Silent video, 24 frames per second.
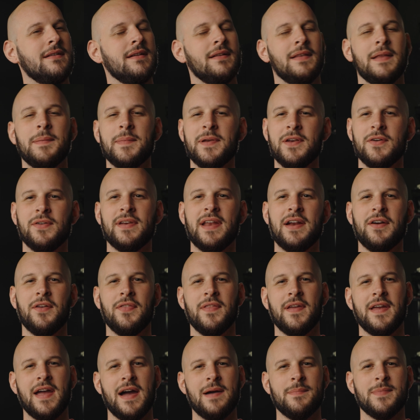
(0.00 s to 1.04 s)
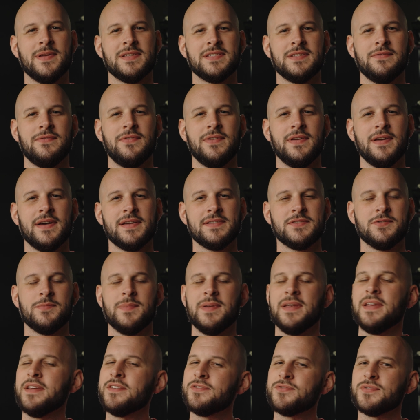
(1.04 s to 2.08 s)
Let me know down in the comments if you guys would
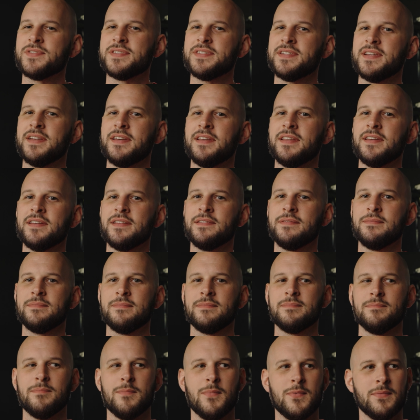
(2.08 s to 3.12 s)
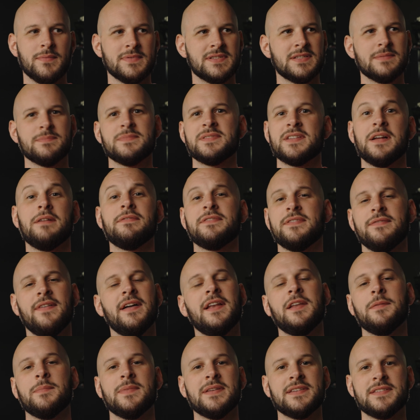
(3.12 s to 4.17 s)
be interested in some
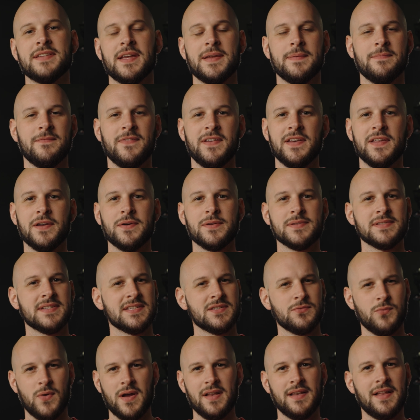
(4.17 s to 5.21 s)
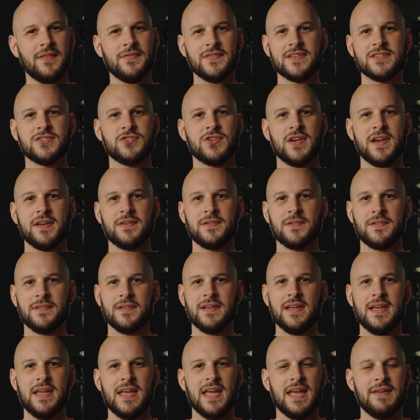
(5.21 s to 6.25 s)
self-development type videos as well on this channel
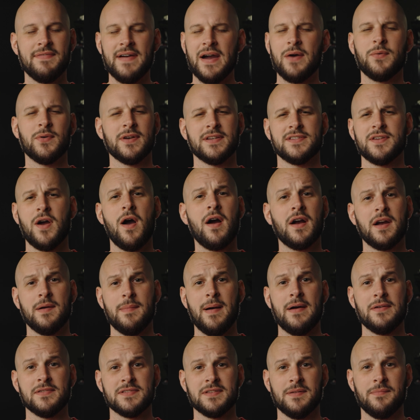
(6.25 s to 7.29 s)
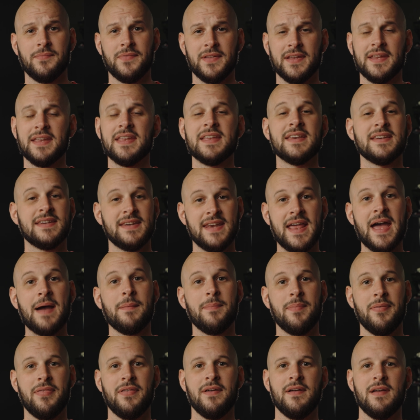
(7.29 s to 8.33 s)
if I were to talk about something in
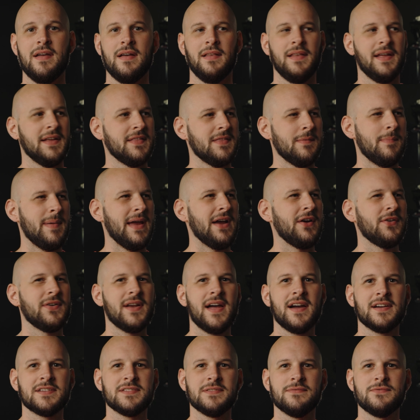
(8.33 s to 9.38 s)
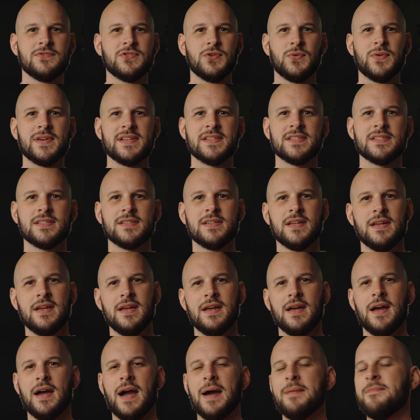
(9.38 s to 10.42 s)
depth like the paradox of choice.
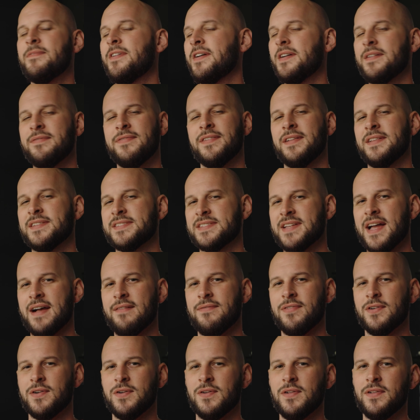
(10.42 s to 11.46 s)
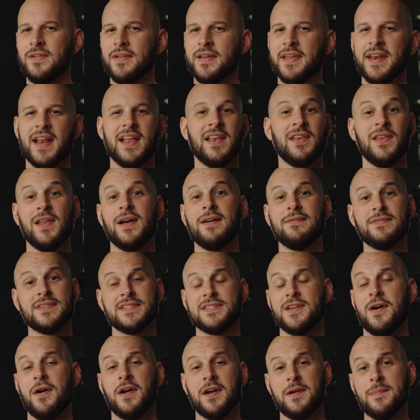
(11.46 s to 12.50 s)
I'm very philosophical and I love to
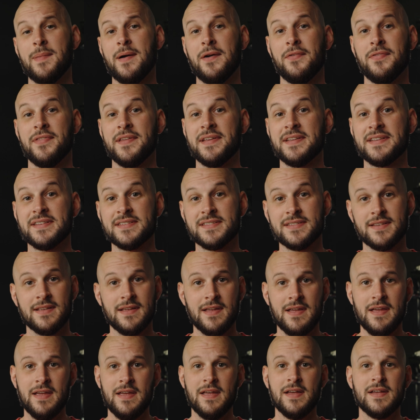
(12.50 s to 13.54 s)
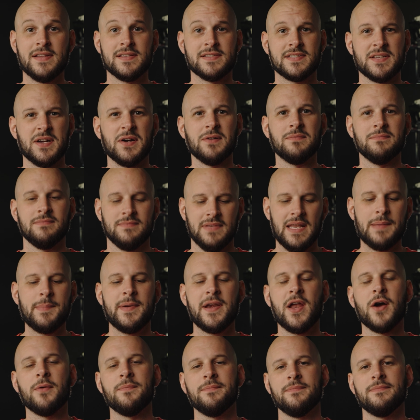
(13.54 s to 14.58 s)
talk about things, so let me
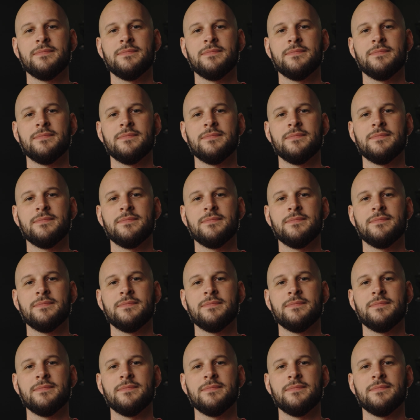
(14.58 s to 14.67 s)
know.